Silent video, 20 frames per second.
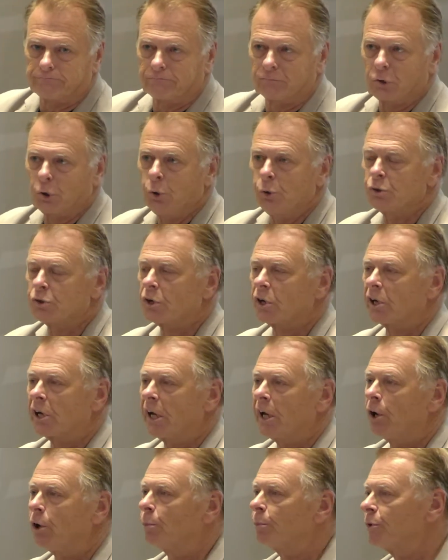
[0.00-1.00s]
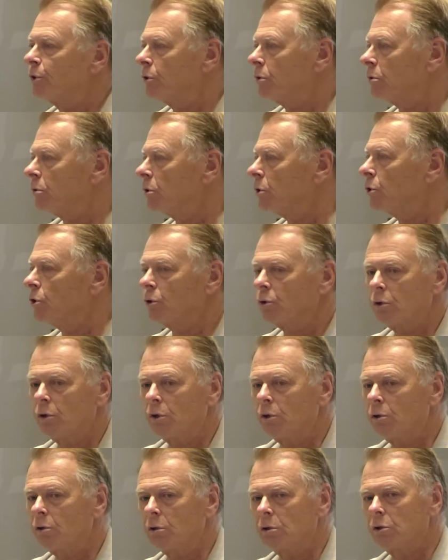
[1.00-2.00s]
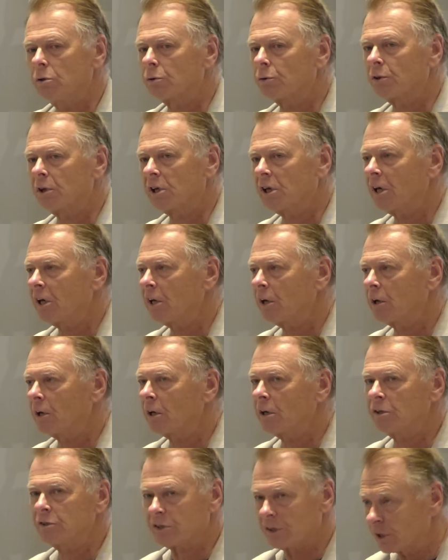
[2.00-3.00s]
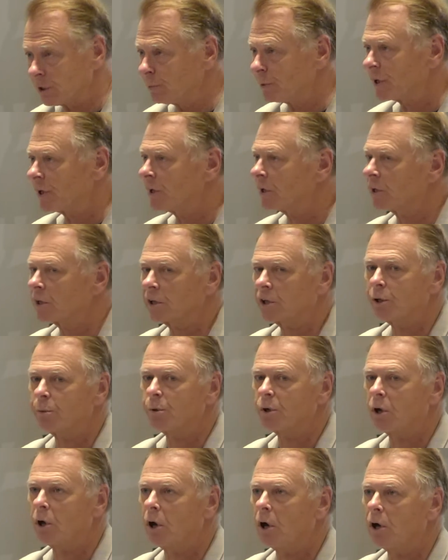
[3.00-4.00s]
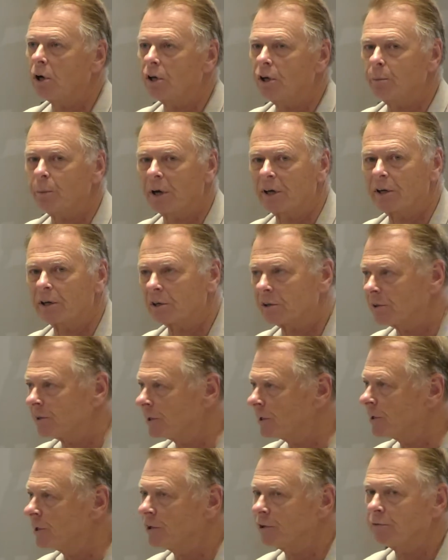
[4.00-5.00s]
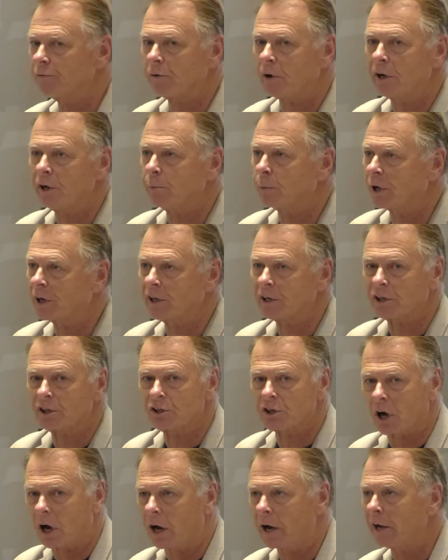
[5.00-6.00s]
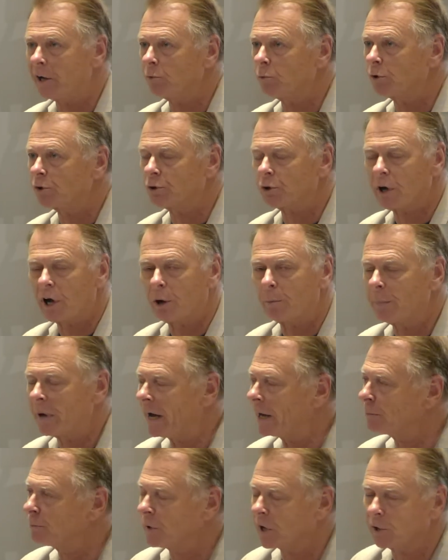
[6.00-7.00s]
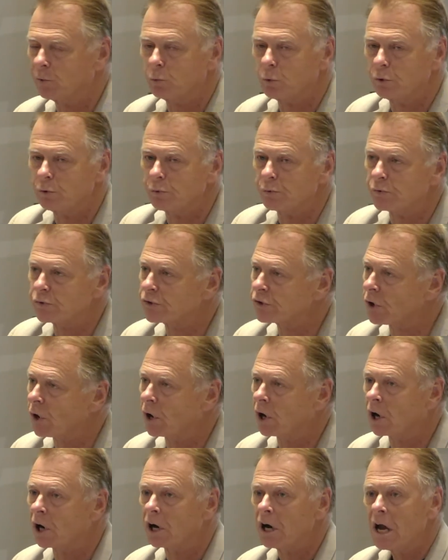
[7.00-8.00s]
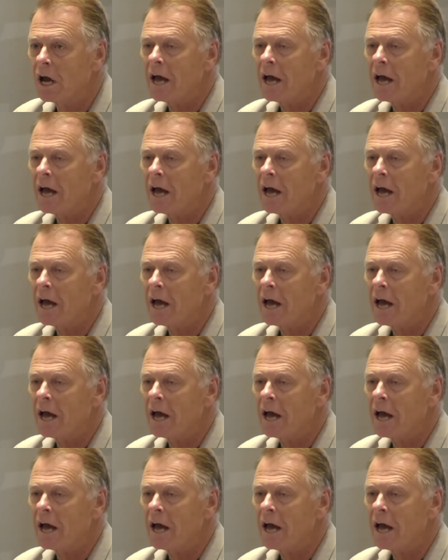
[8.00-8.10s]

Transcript: Who's going to help you? You know, you're thinking, is anybody going to come along? Am I going to live? Am I going to die? I wonder how bad my wounds are.